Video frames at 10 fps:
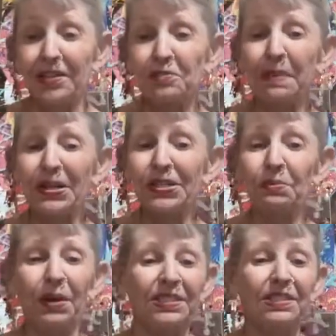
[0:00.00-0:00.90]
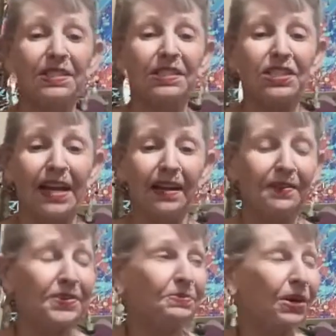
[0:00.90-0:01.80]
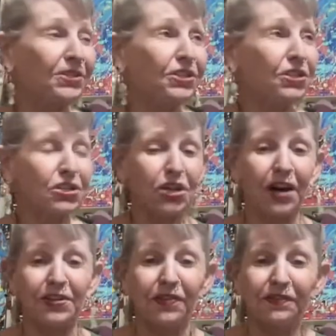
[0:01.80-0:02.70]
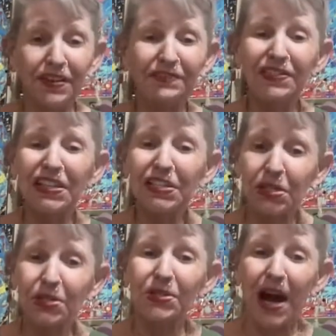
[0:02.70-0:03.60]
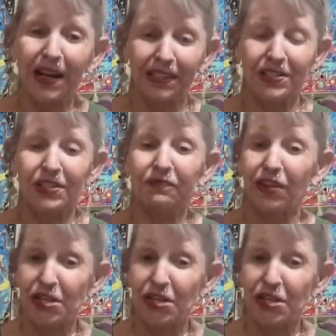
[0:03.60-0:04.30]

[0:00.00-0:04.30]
This person wants to sell wants to charge you fifty-two dollars for